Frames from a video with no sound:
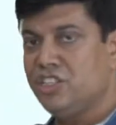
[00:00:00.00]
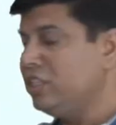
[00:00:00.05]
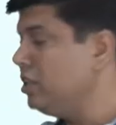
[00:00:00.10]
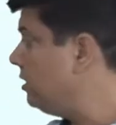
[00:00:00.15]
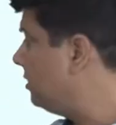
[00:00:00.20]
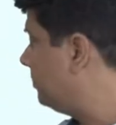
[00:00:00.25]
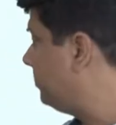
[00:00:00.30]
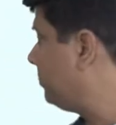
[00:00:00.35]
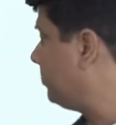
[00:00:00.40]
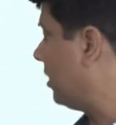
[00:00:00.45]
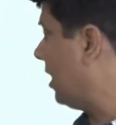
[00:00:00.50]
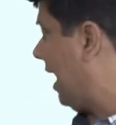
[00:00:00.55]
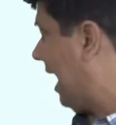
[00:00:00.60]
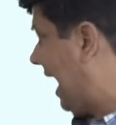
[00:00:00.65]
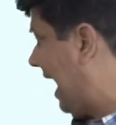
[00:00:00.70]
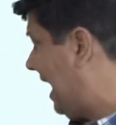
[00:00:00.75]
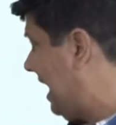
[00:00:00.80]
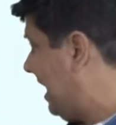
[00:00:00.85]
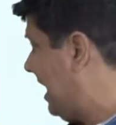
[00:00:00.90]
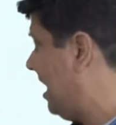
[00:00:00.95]
gene
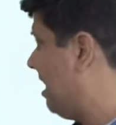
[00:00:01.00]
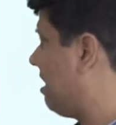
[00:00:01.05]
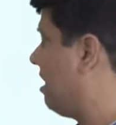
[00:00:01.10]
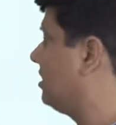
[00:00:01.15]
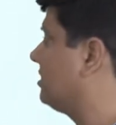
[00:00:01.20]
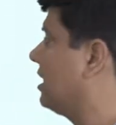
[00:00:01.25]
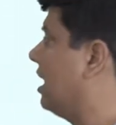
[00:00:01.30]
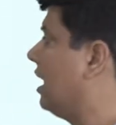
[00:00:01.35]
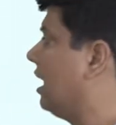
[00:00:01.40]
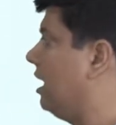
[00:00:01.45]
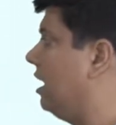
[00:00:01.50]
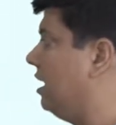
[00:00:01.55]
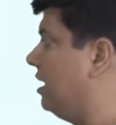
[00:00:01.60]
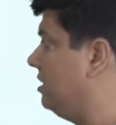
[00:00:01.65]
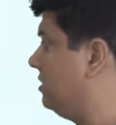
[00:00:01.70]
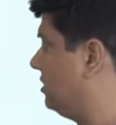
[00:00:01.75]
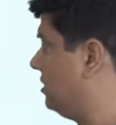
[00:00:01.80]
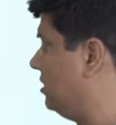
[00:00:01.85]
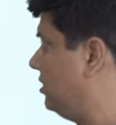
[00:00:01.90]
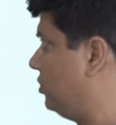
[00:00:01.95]
and tetracycline
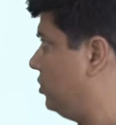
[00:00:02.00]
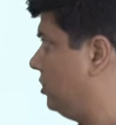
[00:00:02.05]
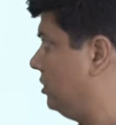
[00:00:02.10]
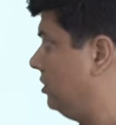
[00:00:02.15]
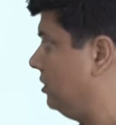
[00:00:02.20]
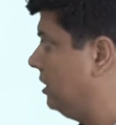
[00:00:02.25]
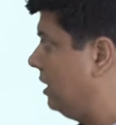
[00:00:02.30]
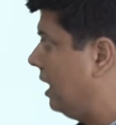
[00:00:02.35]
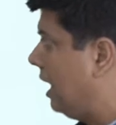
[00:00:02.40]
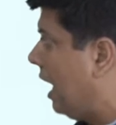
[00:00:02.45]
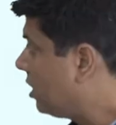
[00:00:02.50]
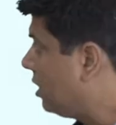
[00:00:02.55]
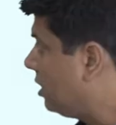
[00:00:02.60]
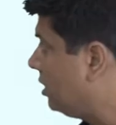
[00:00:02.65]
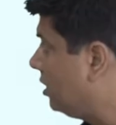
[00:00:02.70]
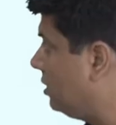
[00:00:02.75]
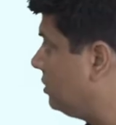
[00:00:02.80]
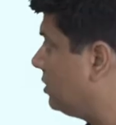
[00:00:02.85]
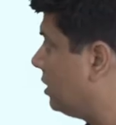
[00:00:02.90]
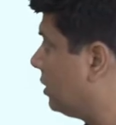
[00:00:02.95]
resistant gene.
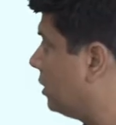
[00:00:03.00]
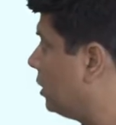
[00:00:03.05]
These are